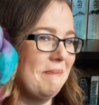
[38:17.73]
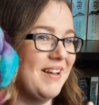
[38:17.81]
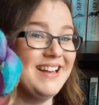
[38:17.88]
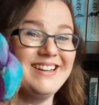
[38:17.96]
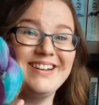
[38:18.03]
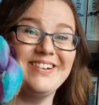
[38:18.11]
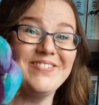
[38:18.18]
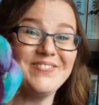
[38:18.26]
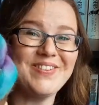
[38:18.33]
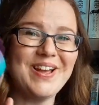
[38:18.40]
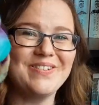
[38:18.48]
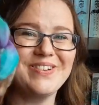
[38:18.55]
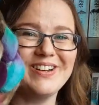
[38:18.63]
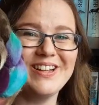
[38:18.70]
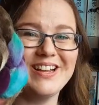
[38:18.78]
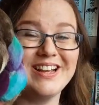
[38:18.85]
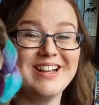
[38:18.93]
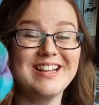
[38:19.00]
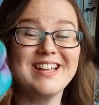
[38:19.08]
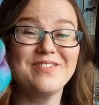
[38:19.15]
I don't know. I'm going
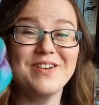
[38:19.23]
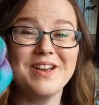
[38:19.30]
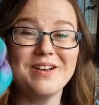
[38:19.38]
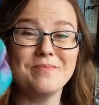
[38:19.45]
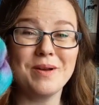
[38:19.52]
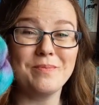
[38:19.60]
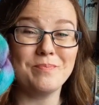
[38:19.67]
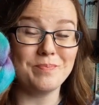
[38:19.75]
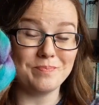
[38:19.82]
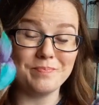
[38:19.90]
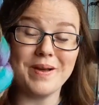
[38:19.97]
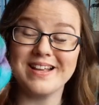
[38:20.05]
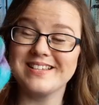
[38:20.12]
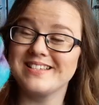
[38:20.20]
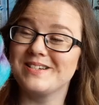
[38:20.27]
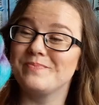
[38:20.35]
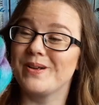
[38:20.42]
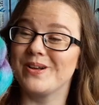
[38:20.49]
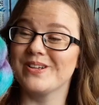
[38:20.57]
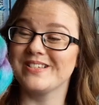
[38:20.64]
to give it my best
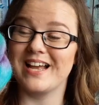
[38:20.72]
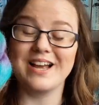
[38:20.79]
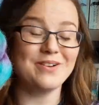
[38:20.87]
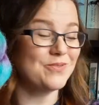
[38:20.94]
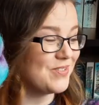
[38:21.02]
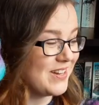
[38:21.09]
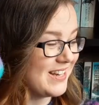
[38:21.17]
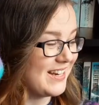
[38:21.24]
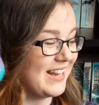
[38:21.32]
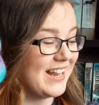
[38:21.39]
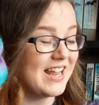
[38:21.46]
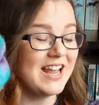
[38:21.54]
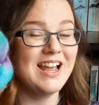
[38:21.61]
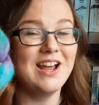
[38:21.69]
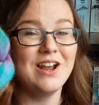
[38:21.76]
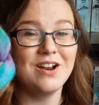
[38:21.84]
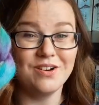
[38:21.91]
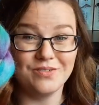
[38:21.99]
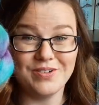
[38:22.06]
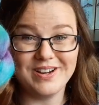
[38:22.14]
because I really,
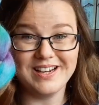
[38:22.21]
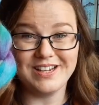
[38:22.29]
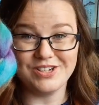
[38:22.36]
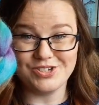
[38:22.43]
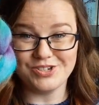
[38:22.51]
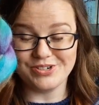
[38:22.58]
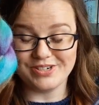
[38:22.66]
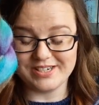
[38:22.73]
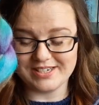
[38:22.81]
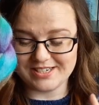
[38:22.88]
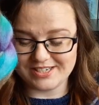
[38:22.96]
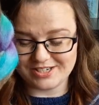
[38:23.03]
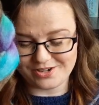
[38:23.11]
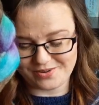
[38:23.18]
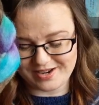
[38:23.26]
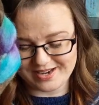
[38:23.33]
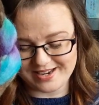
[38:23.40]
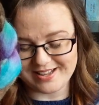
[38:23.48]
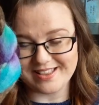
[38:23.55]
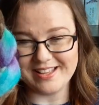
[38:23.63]
really enjoyed
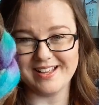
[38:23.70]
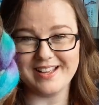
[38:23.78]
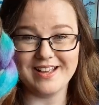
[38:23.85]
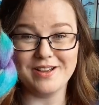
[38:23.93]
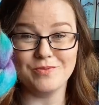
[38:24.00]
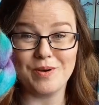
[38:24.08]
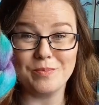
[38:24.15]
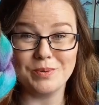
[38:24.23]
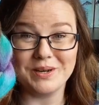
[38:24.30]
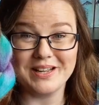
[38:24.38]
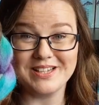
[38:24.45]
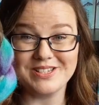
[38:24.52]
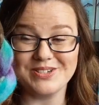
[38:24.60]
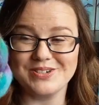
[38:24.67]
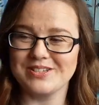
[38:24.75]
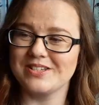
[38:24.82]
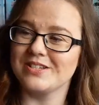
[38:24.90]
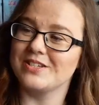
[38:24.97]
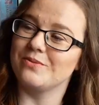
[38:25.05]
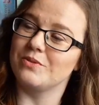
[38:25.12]
doing the Rambouillet socks.
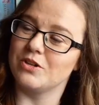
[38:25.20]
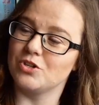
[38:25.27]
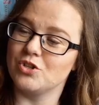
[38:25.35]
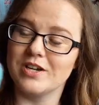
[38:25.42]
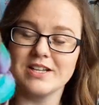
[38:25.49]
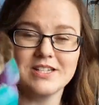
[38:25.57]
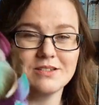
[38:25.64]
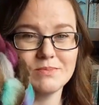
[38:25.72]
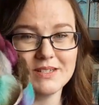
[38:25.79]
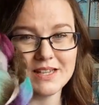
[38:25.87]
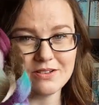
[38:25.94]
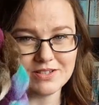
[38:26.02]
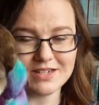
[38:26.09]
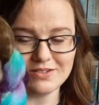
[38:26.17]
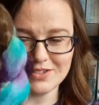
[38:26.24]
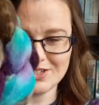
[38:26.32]
So I'm going to try some Southdown